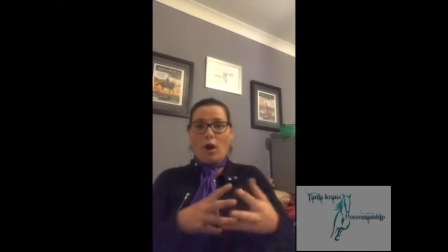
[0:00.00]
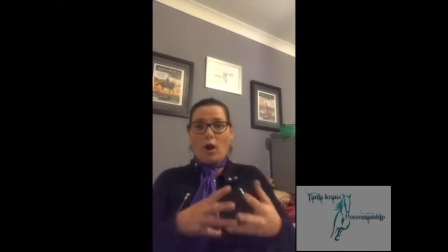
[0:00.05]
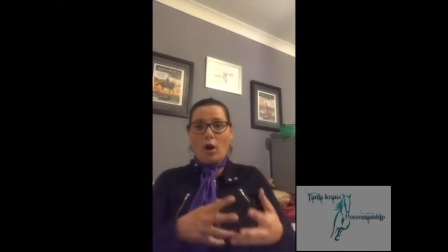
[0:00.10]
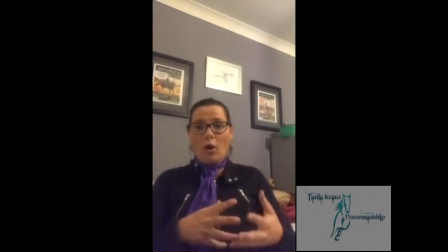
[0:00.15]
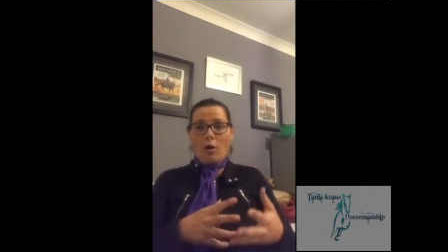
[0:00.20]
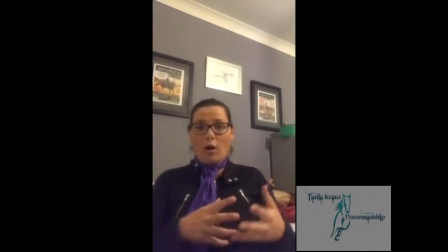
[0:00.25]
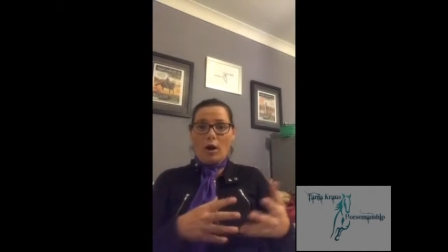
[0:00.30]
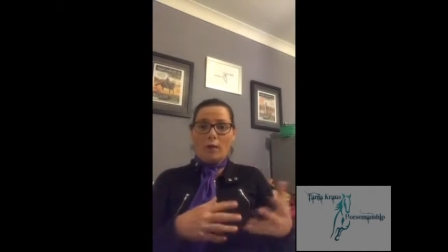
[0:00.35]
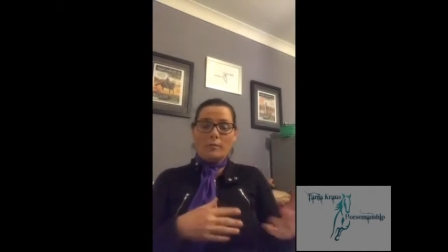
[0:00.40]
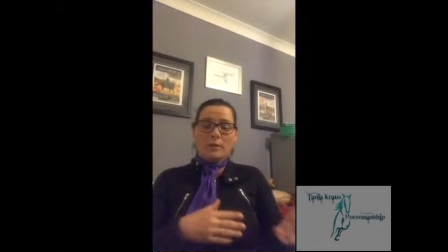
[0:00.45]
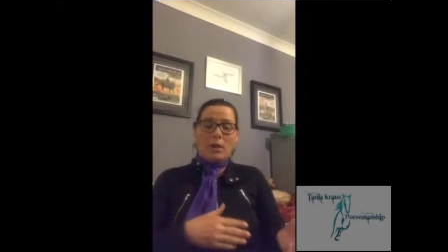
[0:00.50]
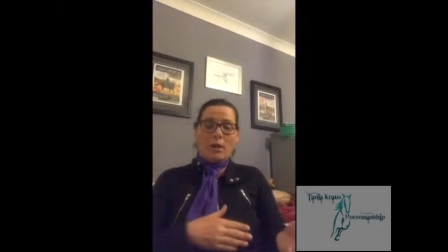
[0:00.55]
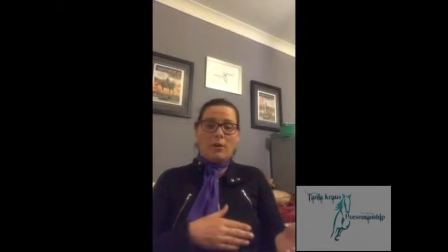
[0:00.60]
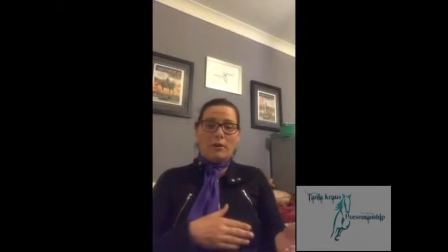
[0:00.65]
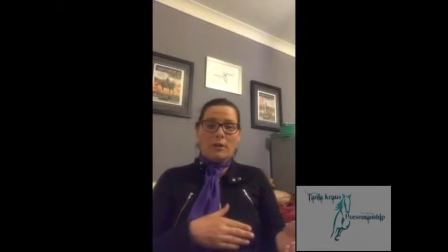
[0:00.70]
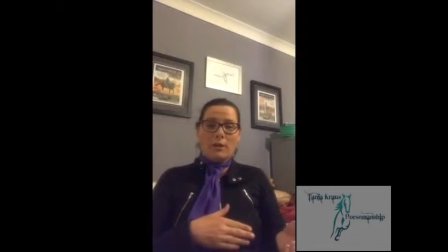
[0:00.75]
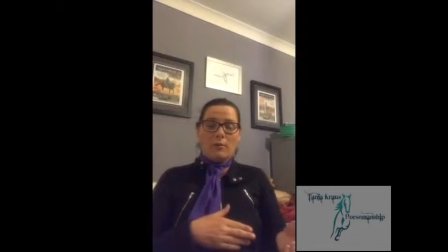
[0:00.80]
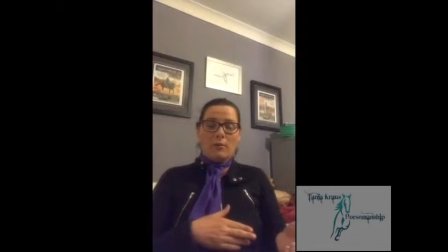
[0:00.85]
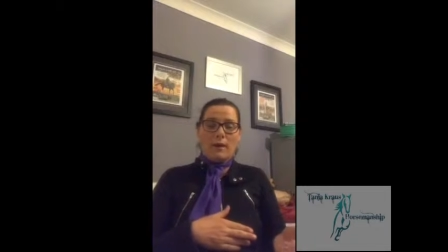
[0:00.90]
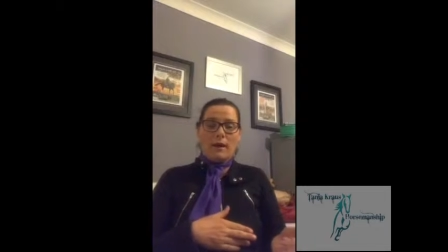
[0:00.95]
oh, I'm
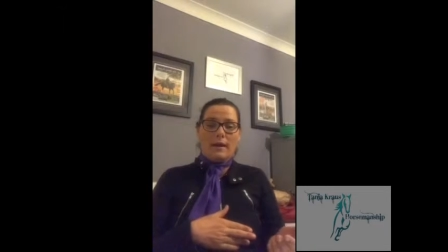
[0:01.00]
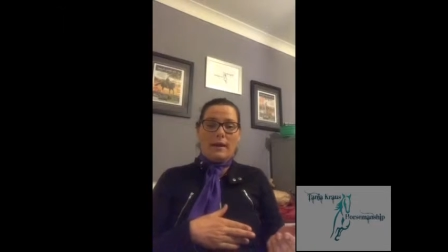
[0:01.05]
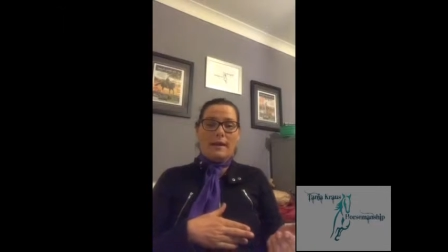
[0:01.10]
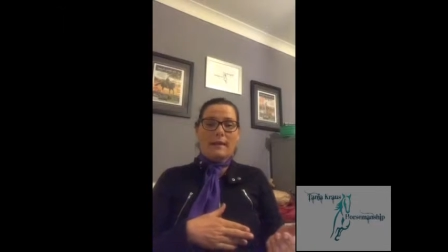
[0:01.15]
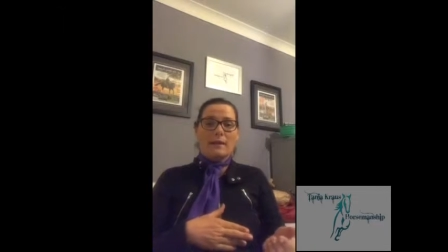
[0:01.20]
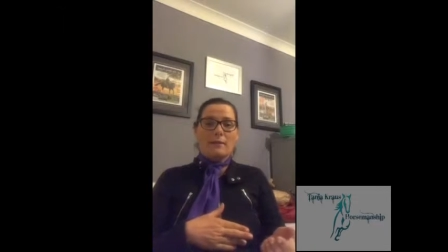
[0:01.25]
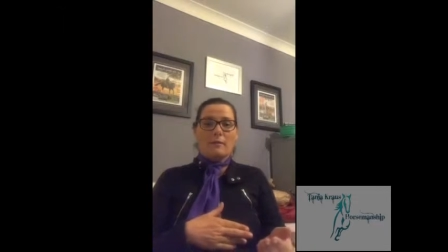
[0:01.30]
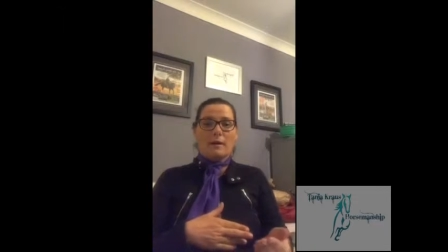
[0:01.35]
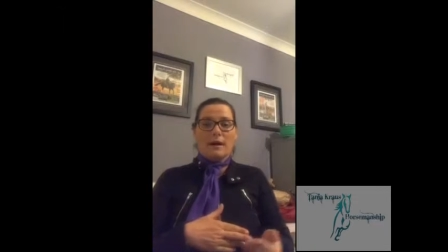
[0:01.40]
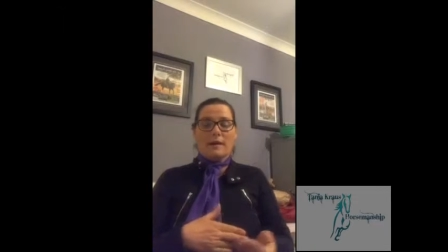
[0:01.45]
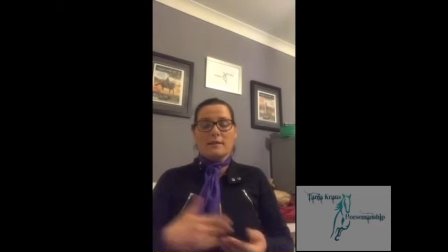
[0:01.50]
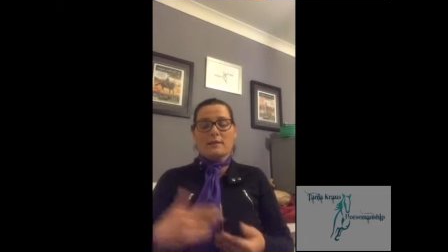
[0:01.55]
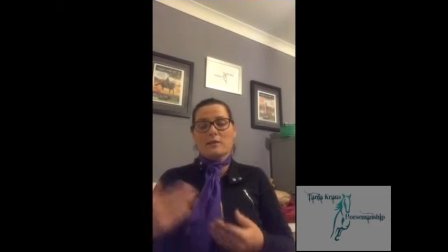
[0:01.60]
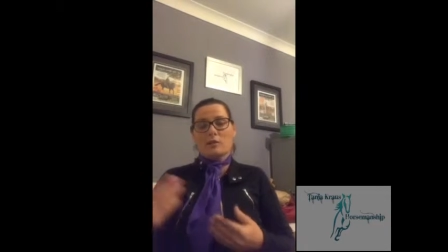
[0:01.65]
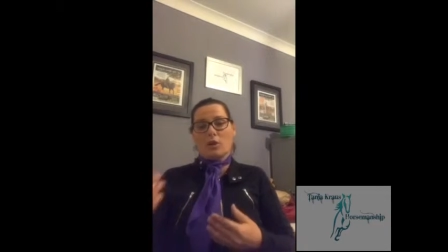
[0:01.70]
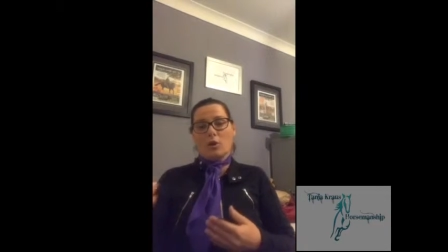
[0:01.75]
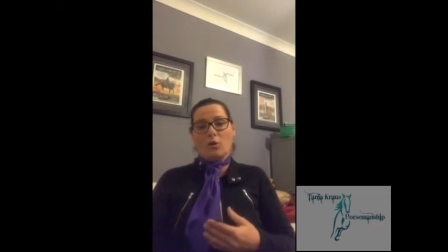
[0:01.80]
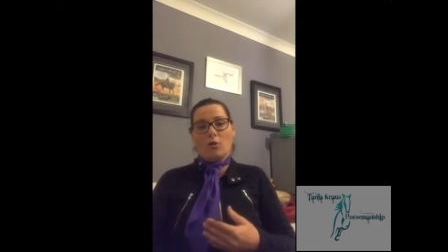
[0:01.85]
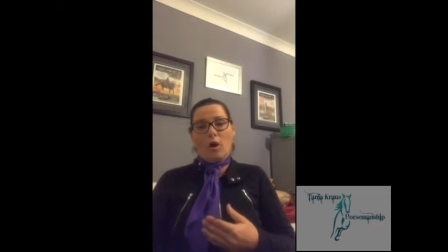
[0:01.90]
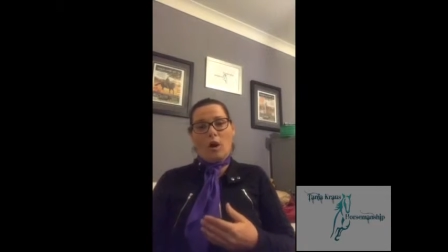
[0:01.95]
going away anyway,
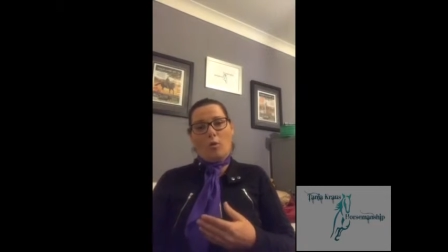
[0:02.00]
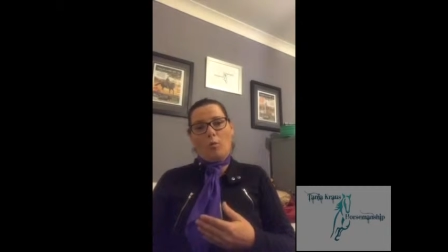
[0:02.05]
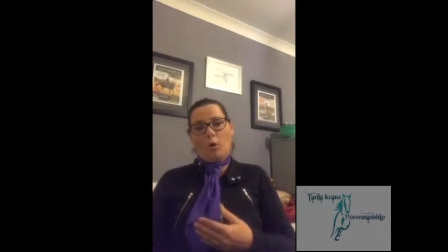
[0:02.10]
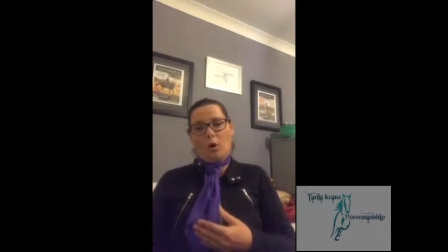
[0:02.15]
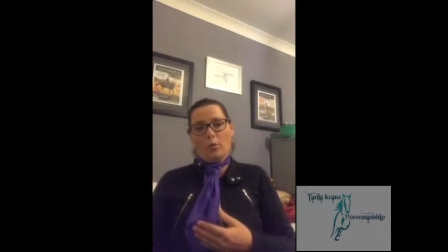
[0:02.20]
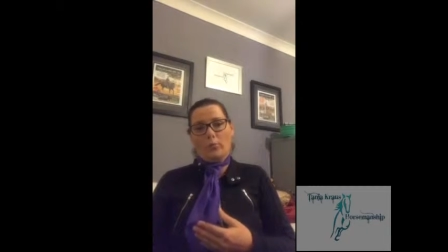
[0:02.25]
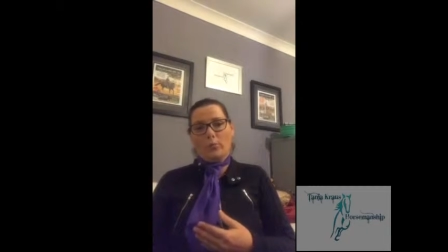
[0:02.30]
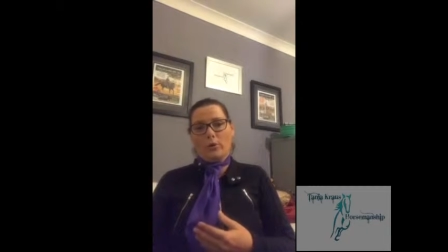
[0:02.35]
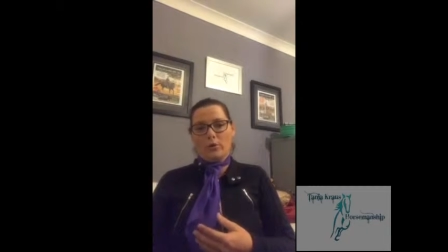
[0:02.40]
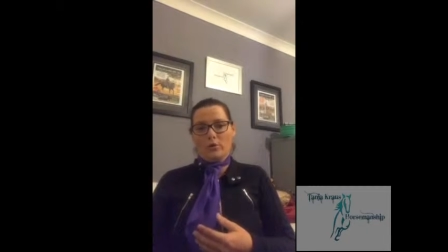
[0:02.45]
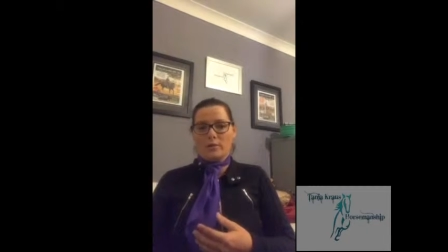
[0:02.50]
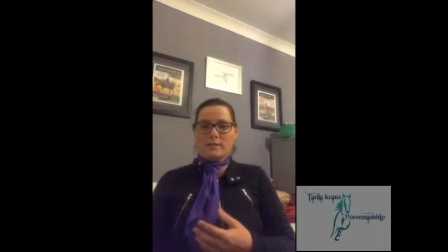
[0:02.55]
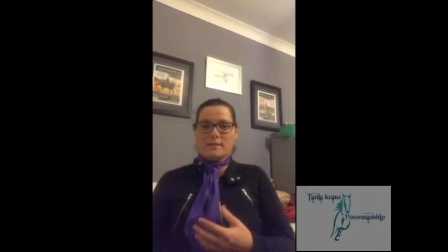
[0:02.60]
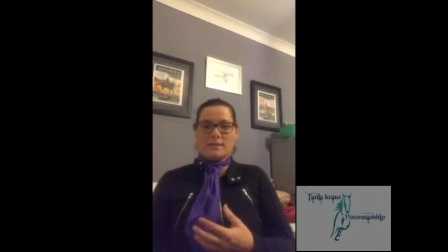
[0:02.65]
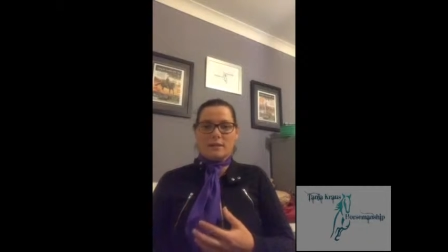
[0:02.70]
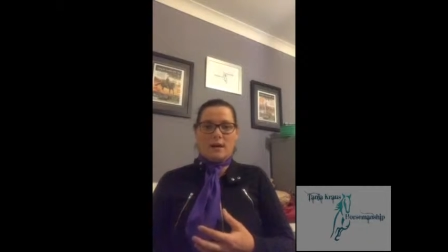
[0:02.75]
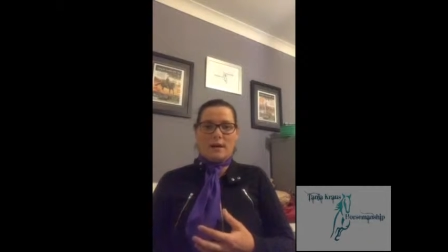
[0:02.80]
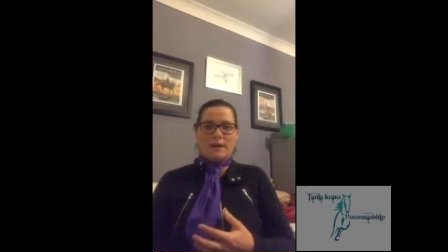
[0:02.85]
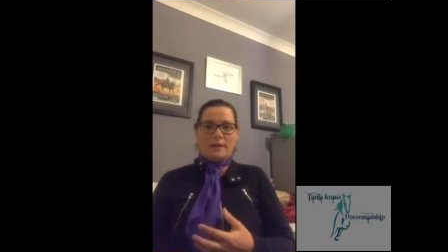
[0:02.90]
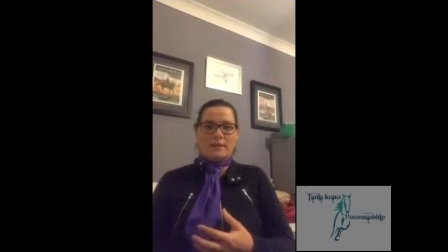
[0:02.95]
so I won't bother
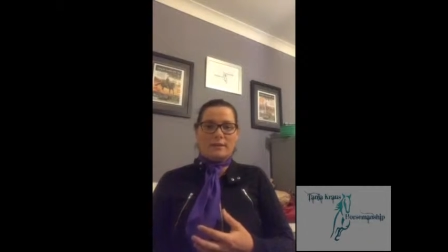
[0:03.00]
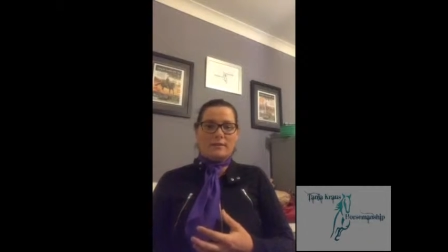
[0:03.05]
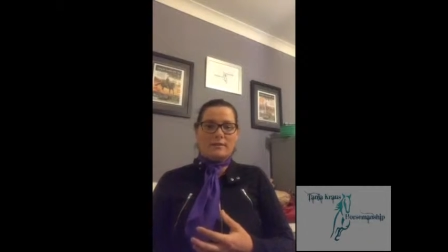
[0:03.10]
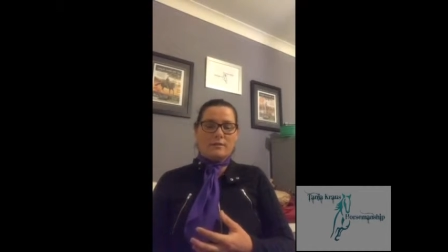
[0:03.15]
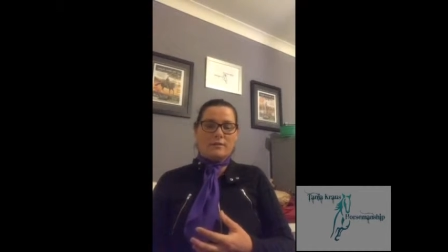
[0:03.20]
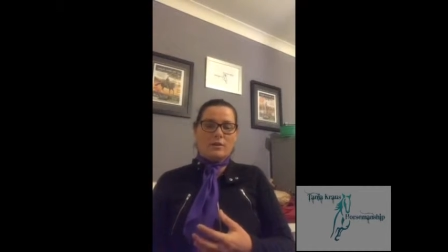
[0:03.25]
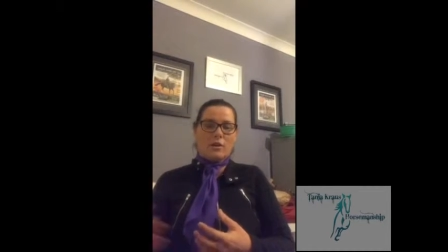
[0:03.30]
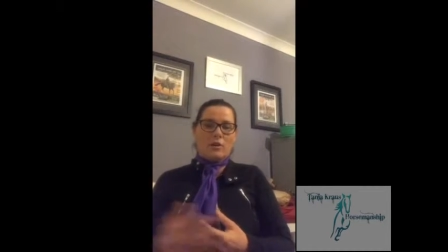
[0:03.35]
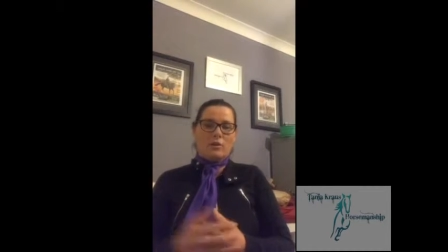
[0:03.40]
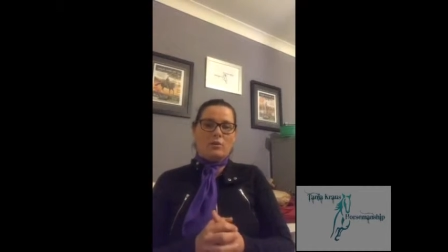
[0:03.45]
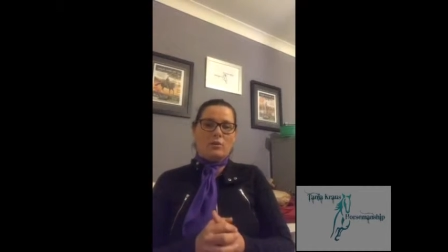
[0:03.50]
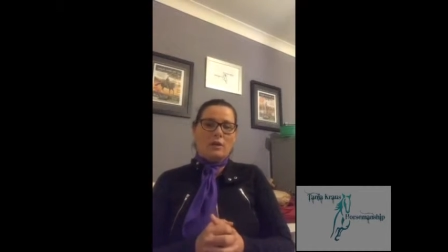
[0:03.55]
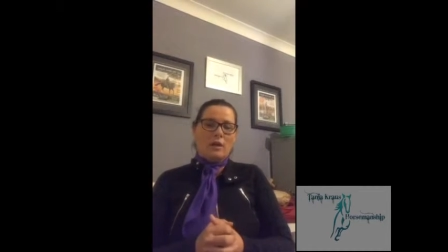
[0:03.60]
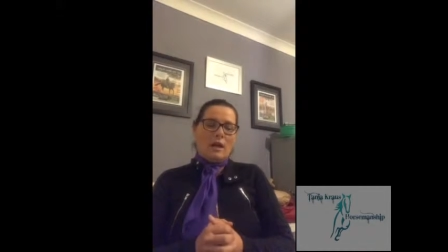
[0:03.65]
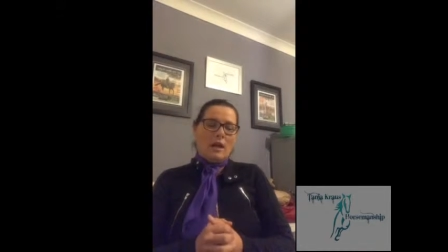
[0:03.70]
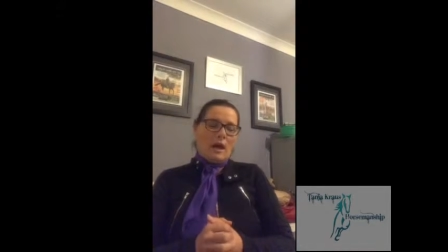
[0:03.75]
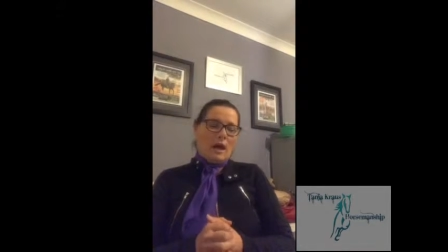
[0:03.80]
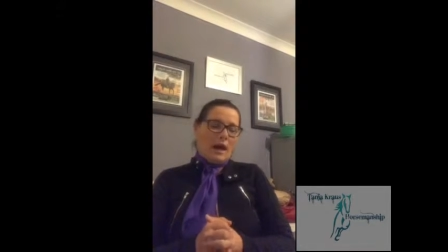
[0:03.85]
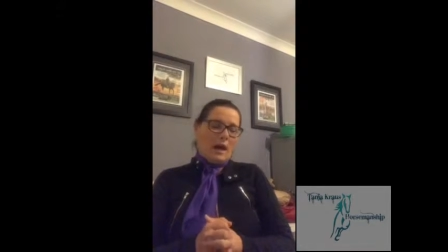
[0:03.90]
starting. So